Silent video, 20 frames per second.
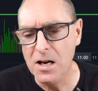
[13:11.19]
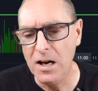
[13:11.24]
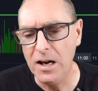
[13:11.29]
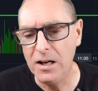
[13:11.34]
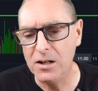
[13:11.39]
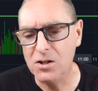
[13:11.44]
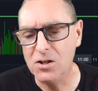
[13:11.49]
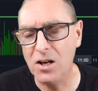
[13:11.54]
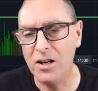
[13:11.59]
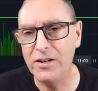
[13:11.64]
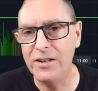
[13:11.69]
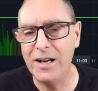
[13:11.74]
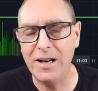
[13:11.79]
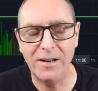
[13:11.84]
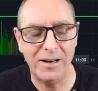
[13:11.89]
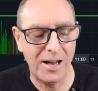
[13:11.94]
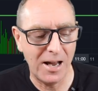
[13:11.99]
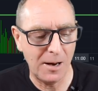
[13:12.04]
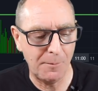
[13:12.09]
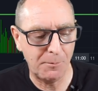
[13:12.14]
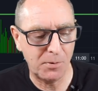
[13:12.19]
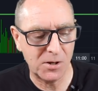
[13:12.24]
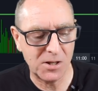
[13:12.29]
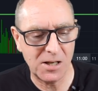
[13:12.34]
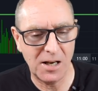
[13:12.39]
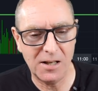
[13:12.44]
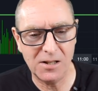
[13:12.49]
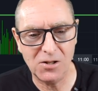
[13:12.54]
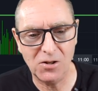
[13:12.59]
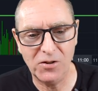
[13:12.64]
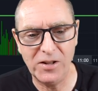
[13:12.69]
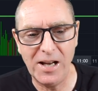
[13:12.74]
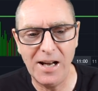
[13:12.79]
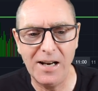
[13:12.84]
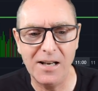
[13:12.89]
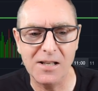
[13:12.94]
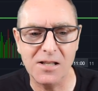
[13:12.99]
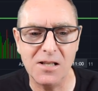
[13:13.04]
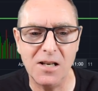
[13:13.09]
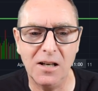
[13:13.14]
It's gone down 8%. So
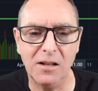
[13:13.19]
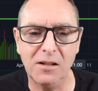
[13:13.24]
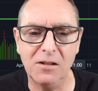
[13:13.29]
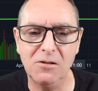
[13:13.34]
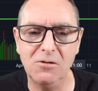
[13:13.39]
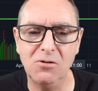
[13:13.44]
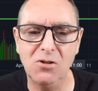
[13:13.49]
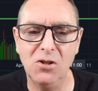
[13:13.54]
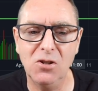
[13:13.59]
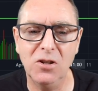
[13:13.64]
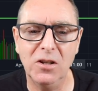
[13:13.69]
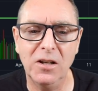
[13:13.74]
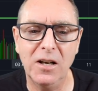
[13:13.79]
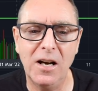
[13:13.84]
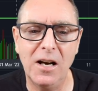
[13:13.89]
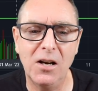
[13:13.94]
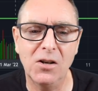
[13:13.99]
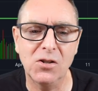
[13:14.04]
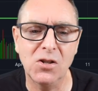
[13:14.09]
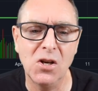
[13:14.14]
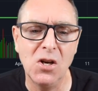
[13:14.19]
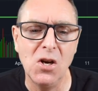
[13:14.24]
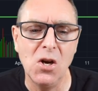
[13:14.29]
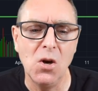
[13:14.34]
that is not too good in the house.